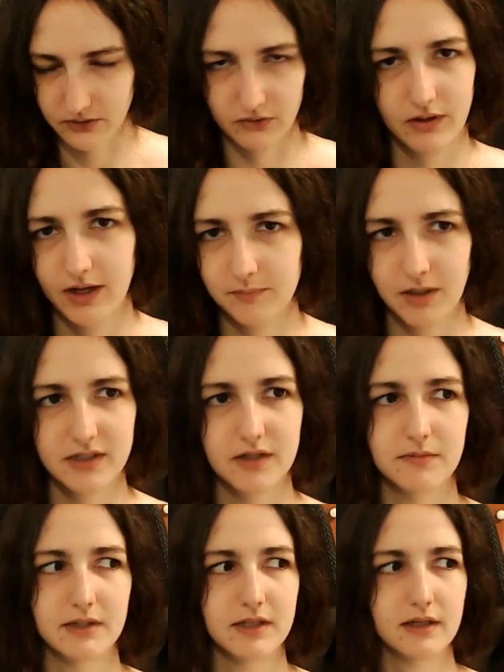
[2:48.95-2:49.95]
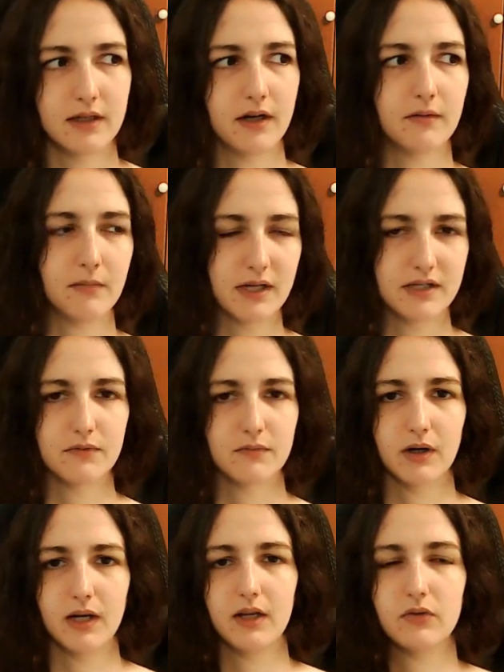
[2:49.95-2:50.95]
So night buses basically are buses
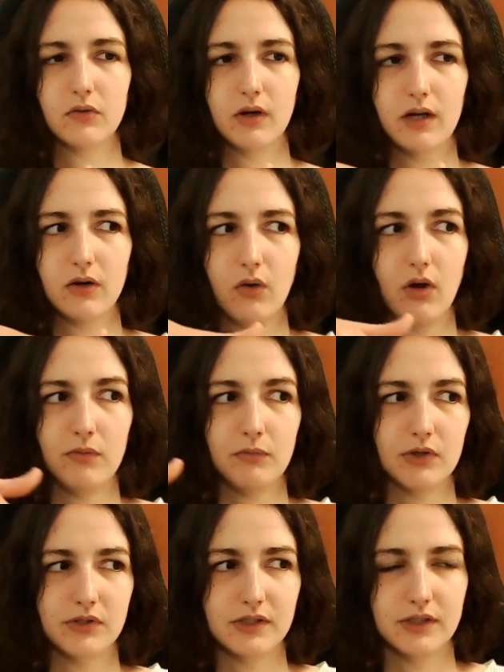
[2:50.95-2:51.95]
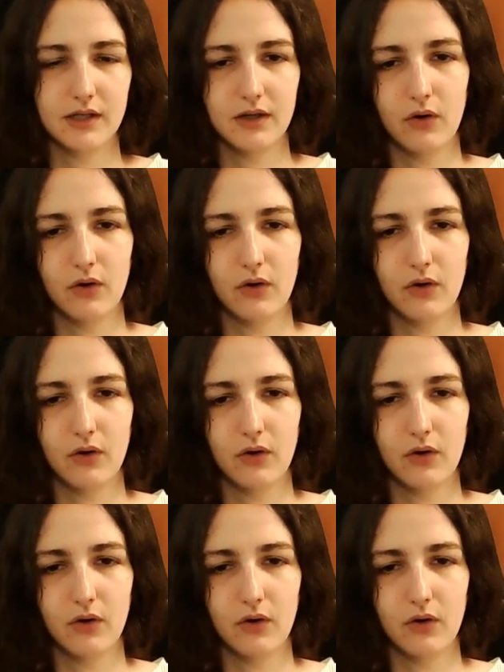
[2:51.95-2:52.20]
where like you can almost